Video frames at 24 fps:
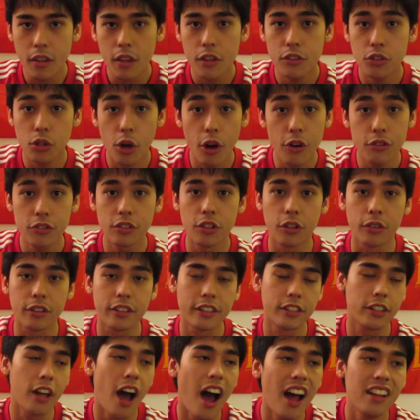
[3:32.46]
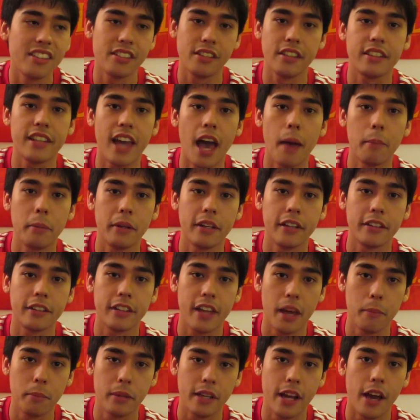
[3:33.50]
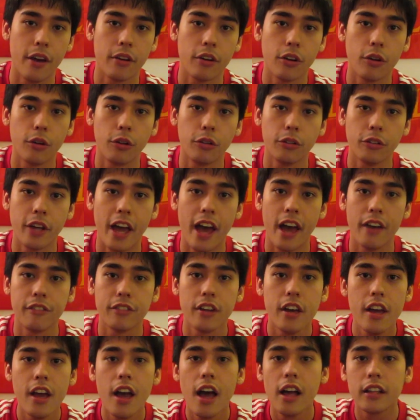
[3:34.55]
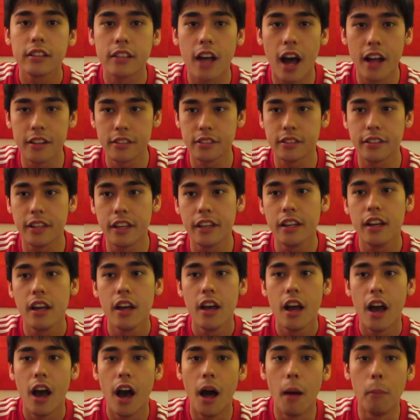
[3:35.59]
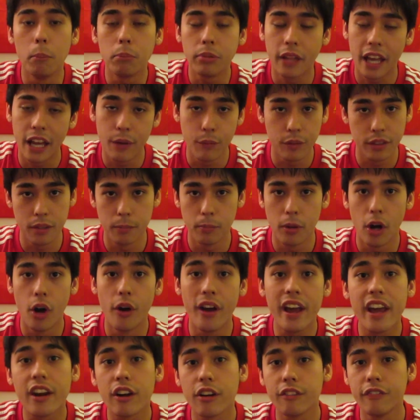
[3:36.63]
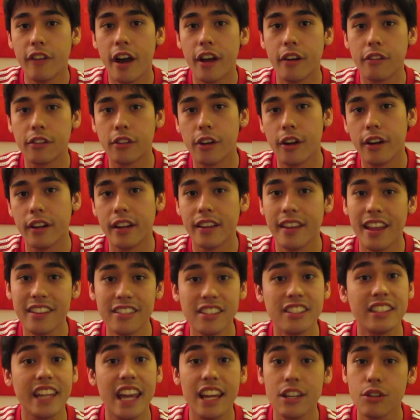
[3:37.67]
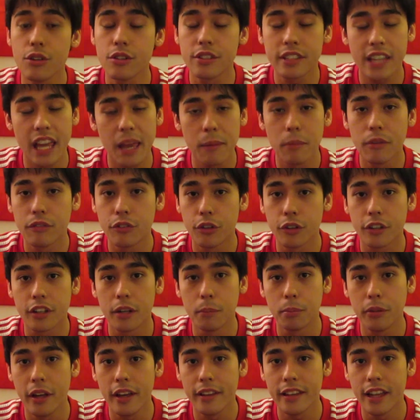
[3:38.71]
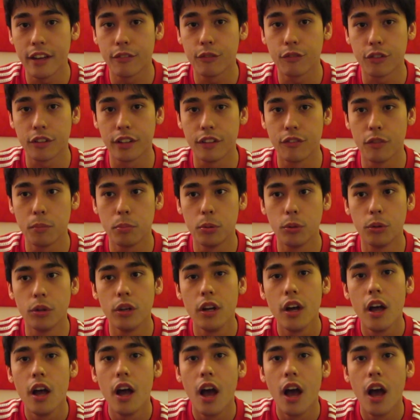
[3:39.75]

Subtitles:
So Arsenal constantly camping out in our own half, constantly playing with the ball in our final third, and that's a dangerous game if you're going to play that for Liverpool,